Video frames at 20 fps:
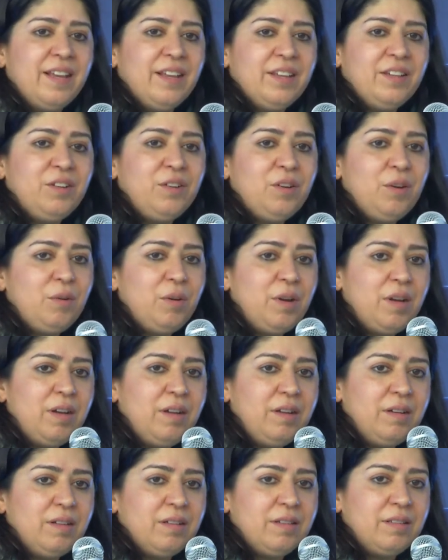You know,
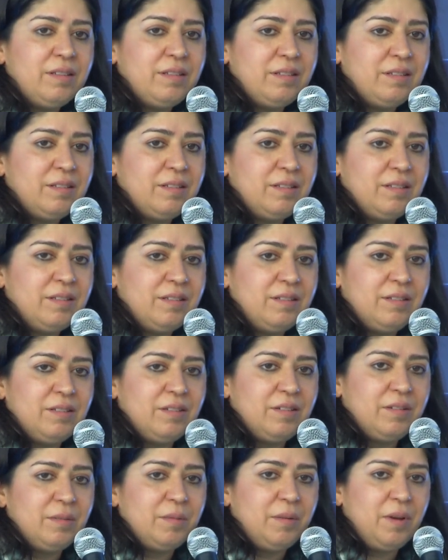uh,
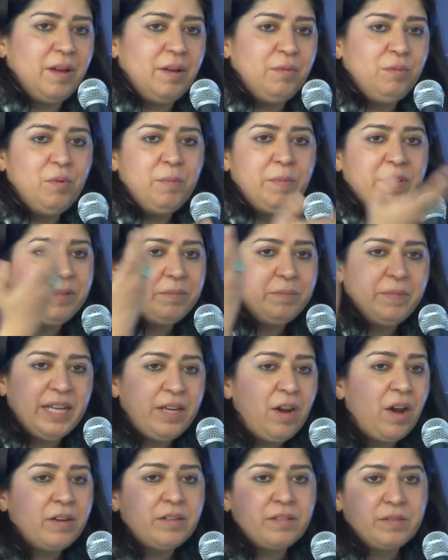a woman may
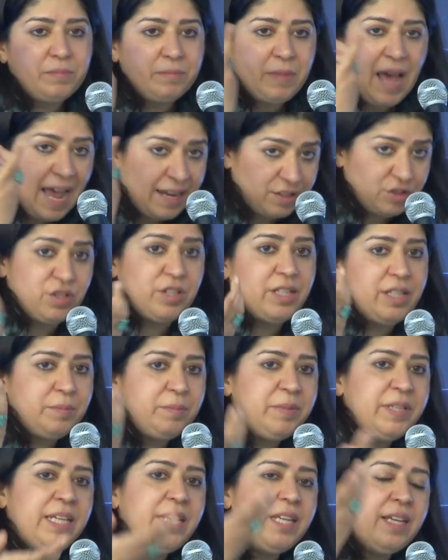not actually
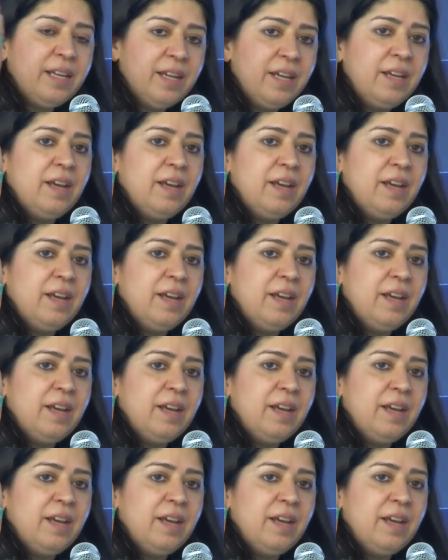be